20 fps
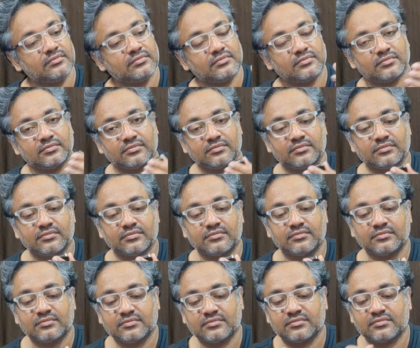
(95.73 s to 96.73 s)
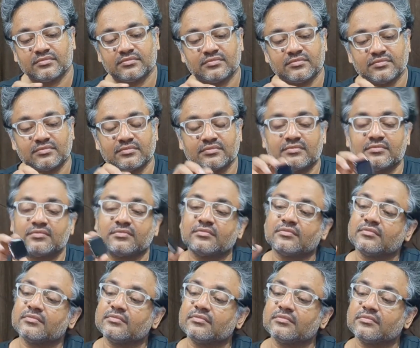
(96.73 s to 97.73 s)

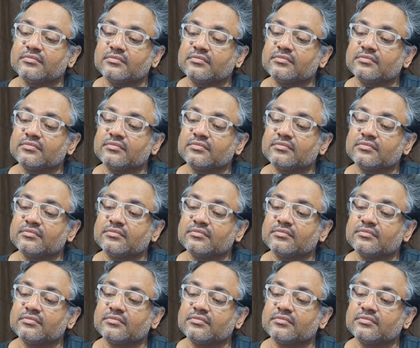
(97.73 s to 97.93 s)
Nobody speaks.